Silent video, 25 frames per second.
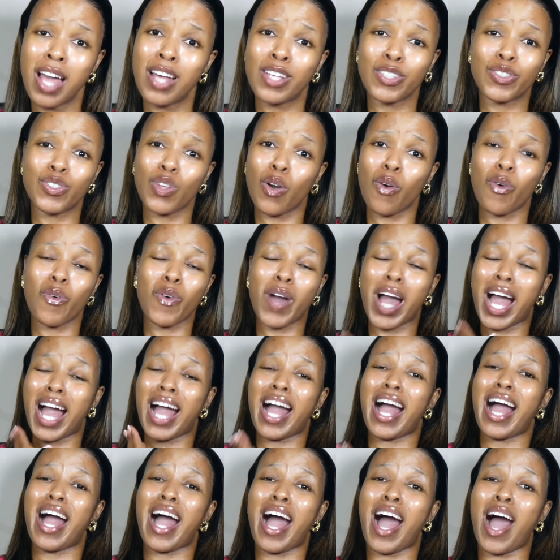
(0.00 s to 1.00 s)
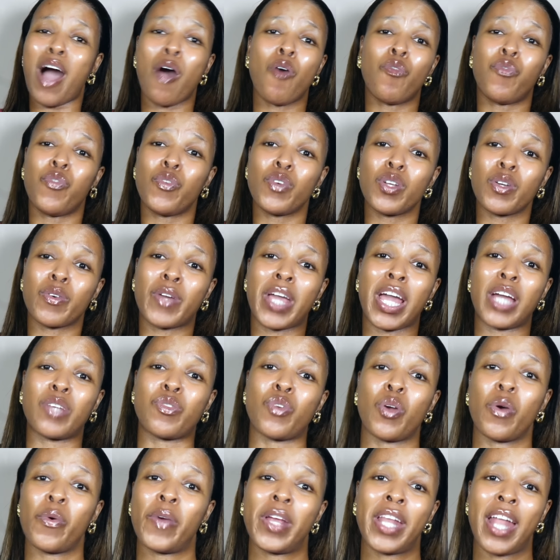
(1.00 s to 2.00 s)
So I'll want to
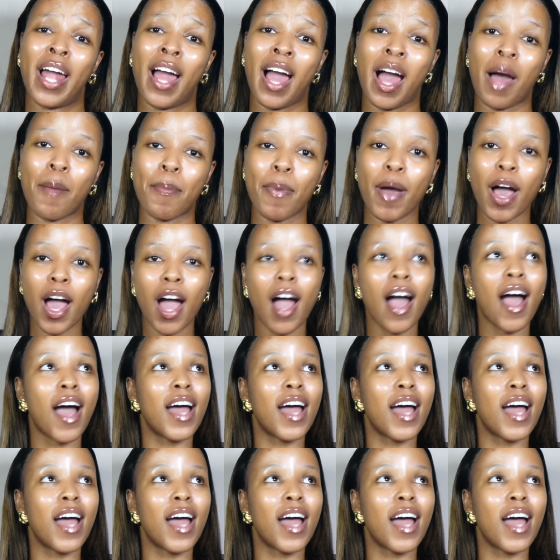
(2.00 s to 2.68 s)
catch her when I up.